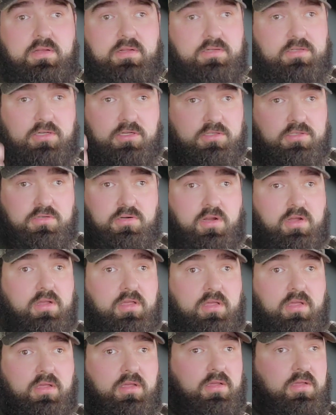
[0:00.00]
Just
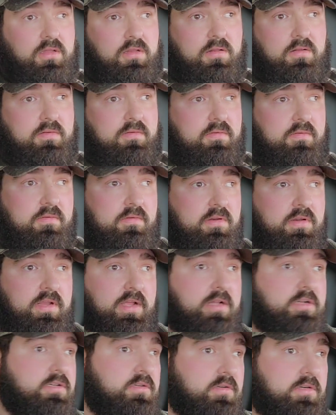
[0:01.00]
Trucking and
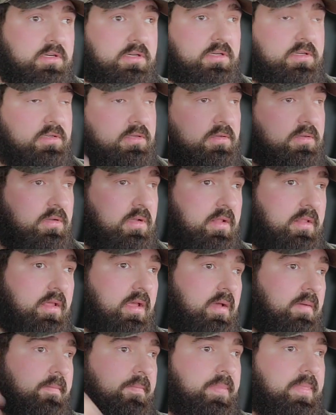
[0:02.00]
Gentry and
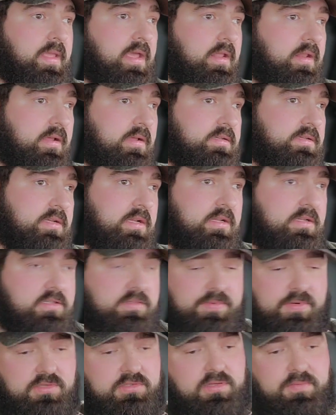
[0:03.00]
them, and this ain't
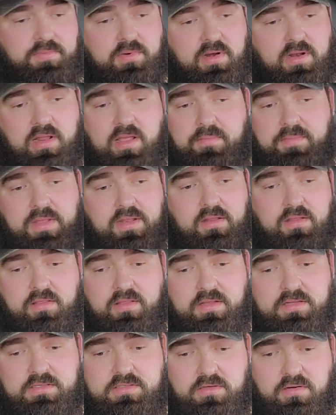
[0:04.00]
supposed to bring them into
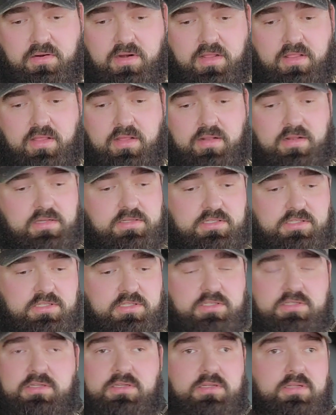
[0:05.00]
this or anything. This is
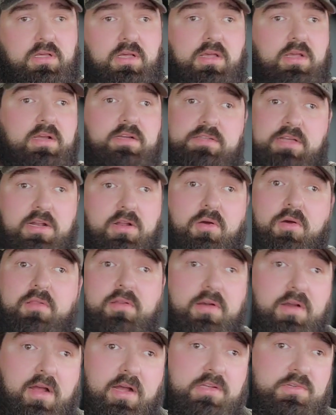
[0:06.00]
just because I know
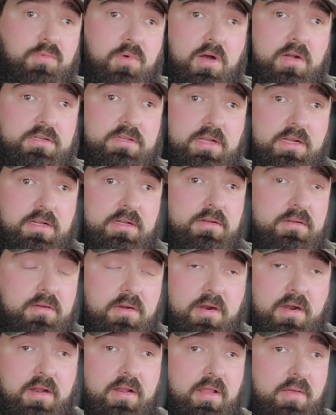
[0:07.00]
other guys watch that,
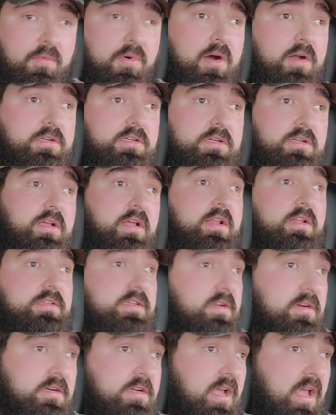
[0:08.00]
all right? They watch it, and it's
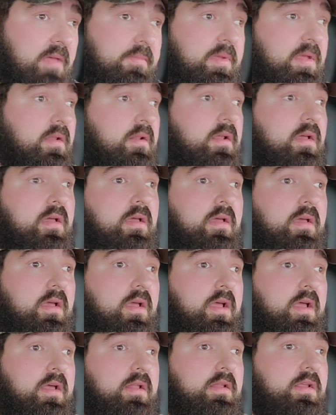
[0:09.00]
entertainment,
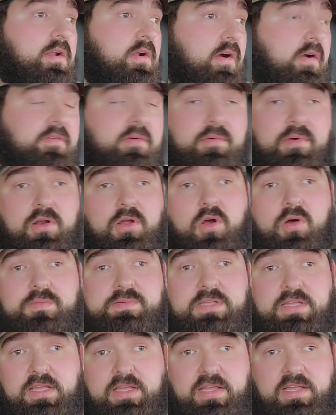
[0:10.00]
and, you know, everyone
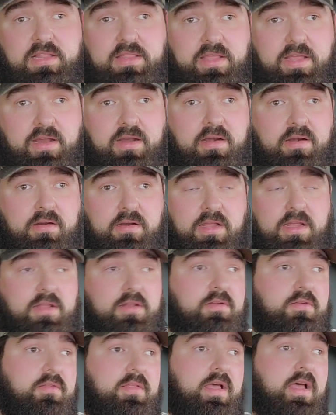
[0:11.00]
hopes they can get there and they
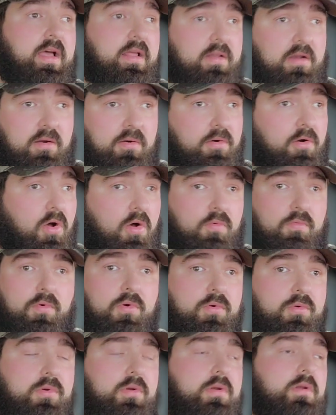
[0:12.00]
can do that, and they're all
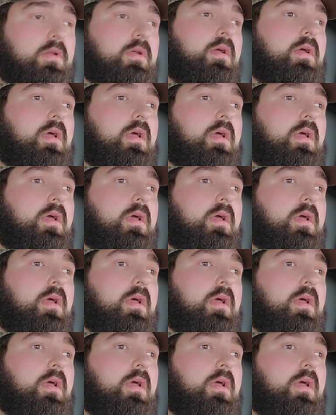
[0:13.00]
rooting,